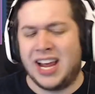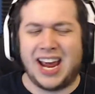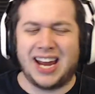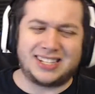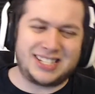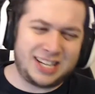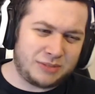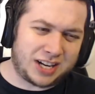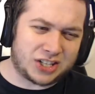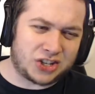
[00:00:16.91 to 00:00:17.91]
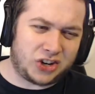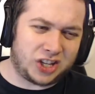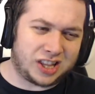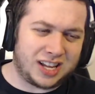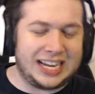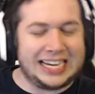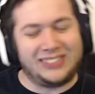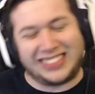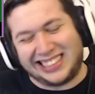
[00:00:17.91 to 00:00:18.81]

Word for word: and it seemed like a certain fit, and I was like,